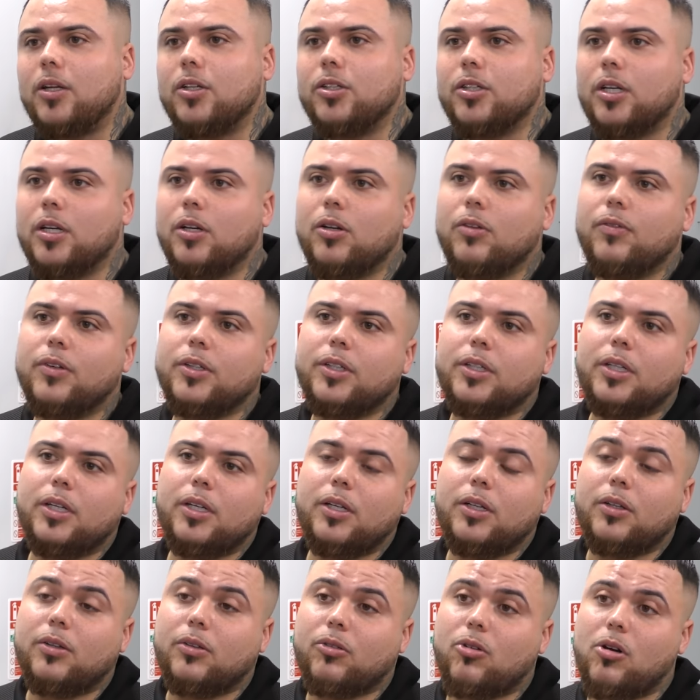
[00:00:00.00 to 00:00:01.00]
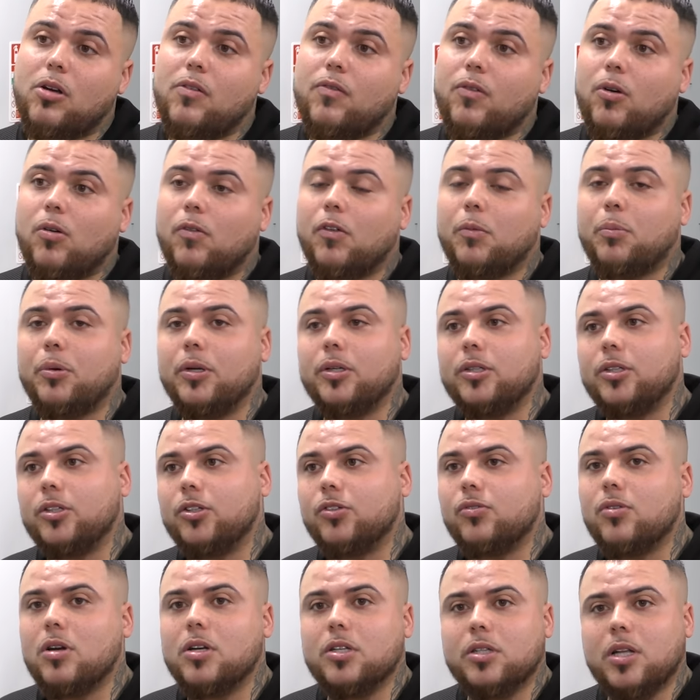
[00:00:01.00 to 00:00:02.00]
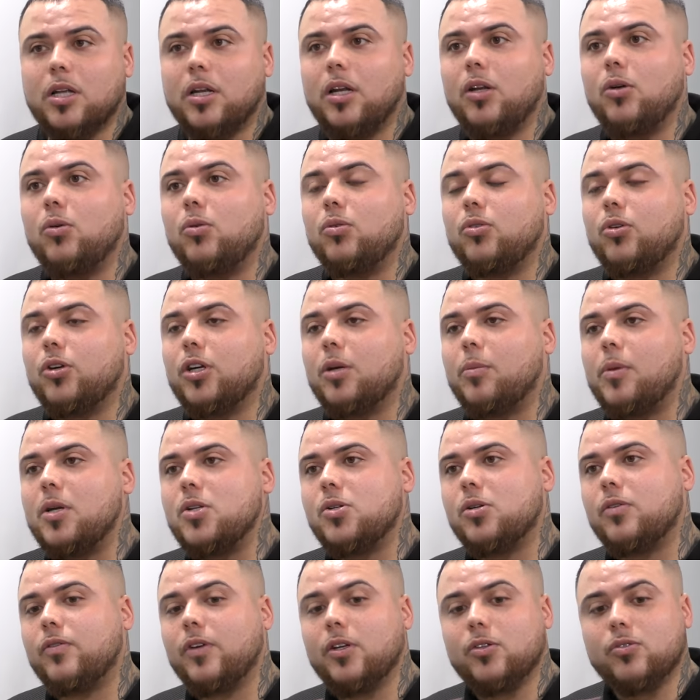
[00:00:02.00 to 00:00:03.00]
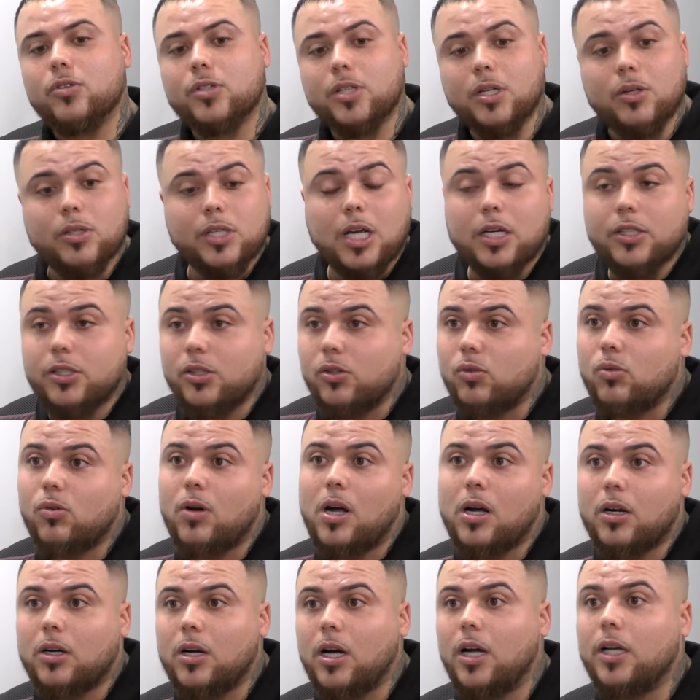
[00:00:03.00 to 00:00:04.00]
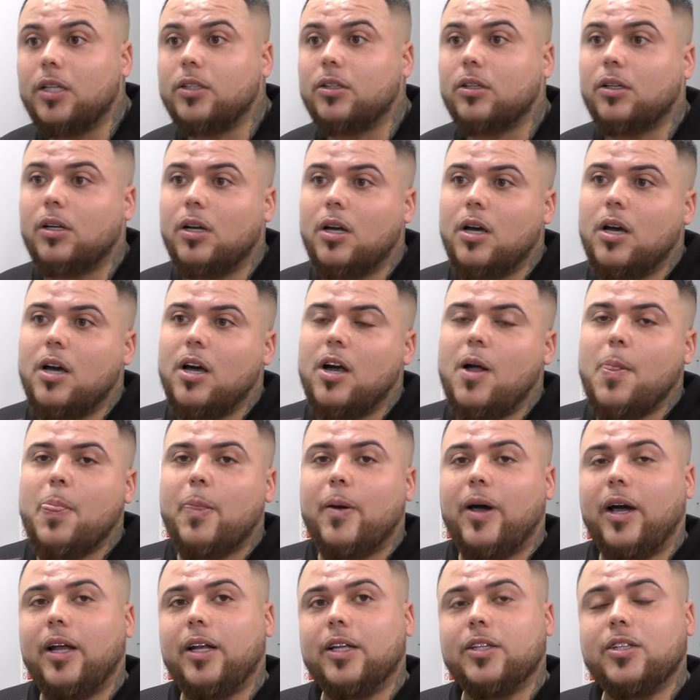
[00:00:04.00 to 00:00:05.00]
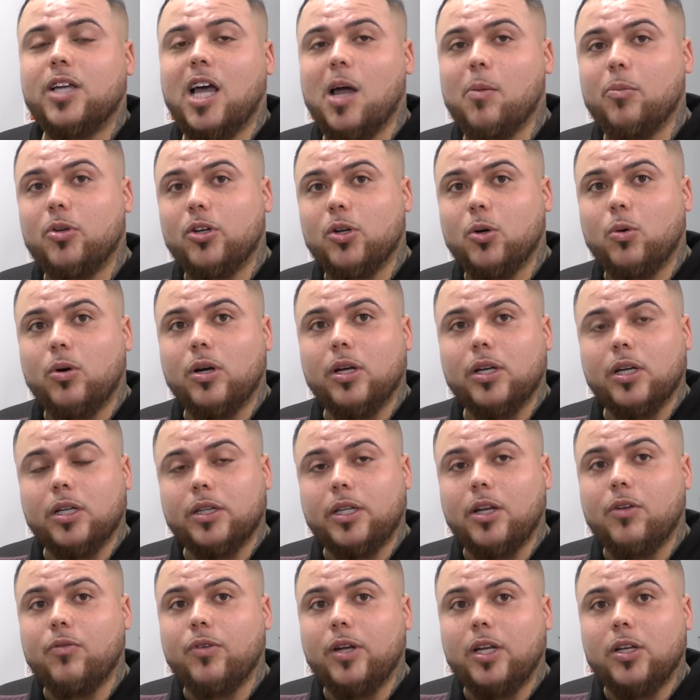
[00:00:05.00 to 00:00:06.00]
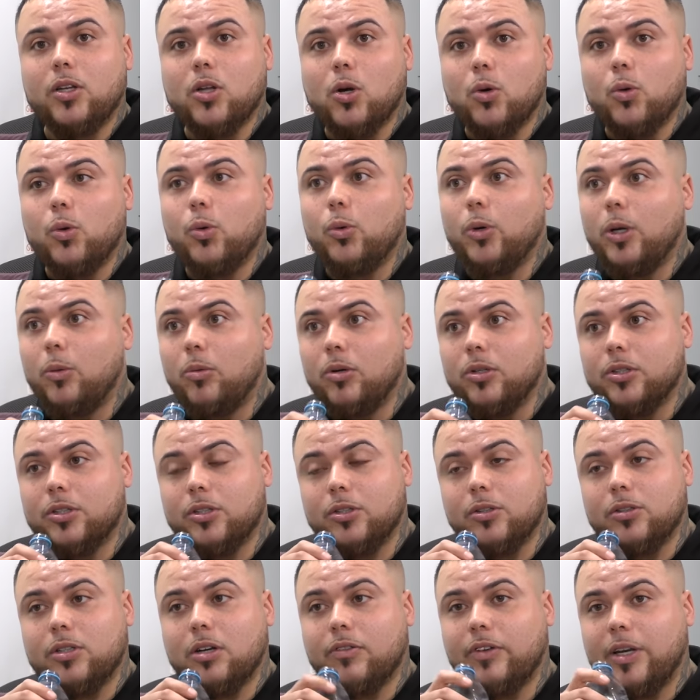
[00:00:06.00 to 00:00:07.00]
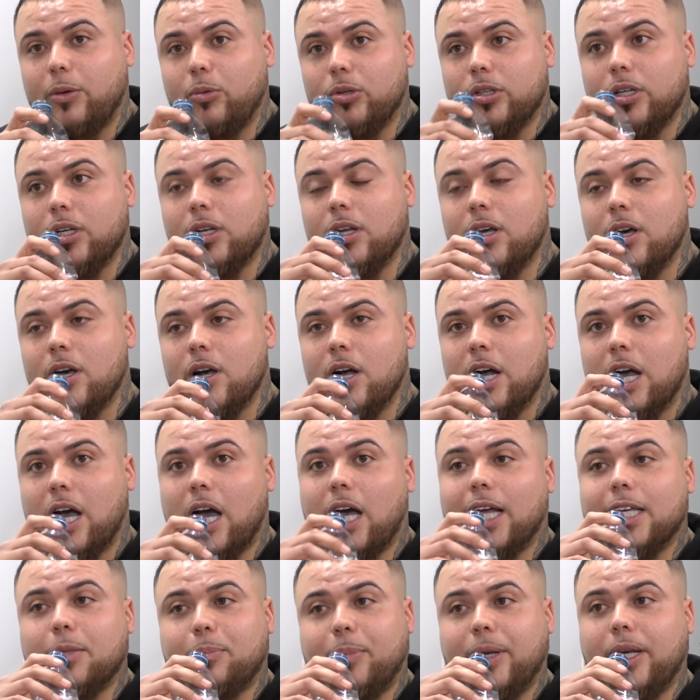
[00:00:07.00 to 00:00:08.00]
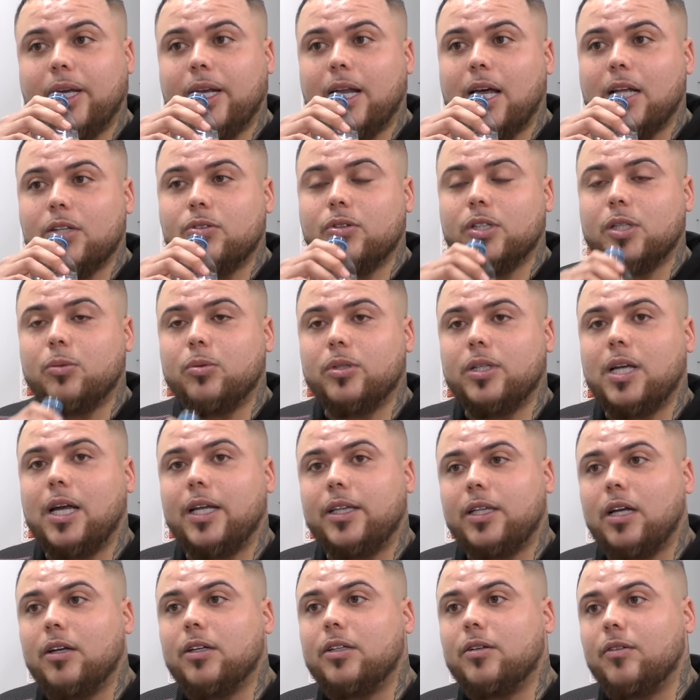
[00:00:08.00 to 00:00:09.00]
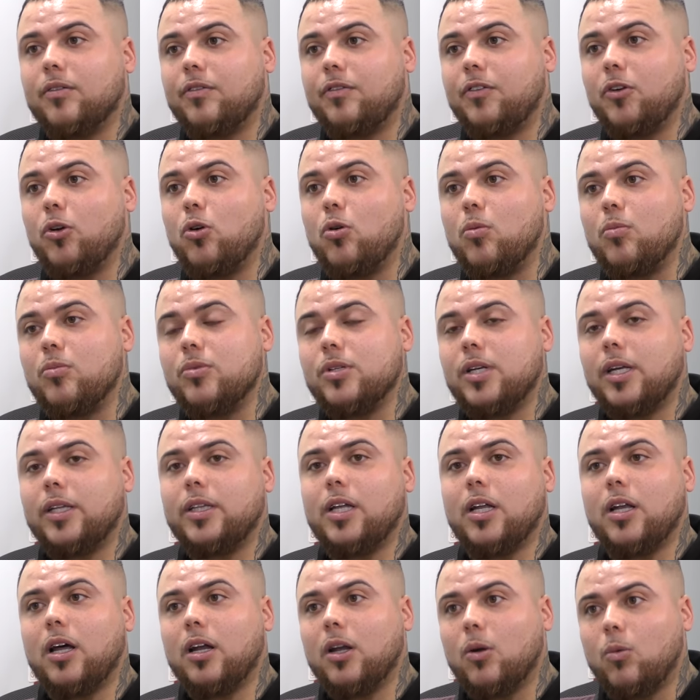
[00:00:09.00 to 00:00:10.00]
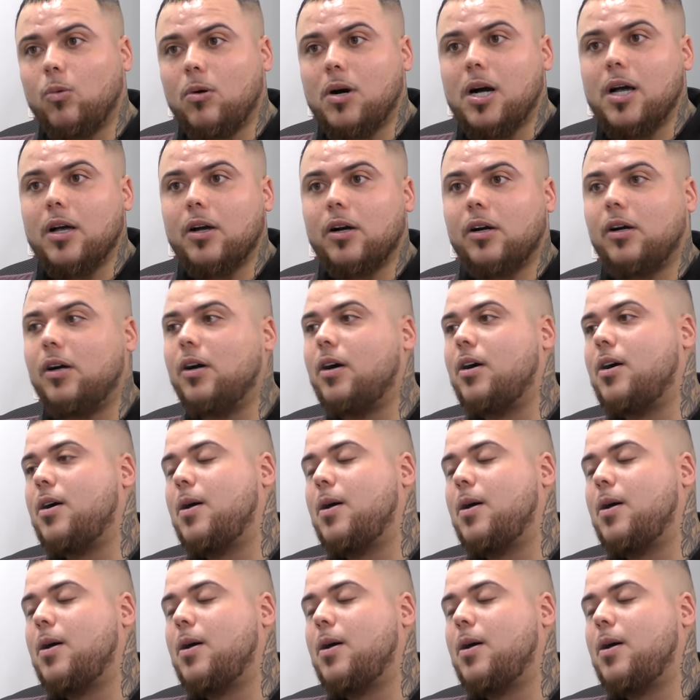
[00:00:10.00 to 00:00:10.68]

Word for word: So then obviously got involved with Prince's Trust, done a little documentary of Idris. He's actually an alright guy. So yeah. at the time, do you know what? I didn't really know who he was too tough. He wasn't as big an actor as he was now. He'd done some films. He'd done like The Wire.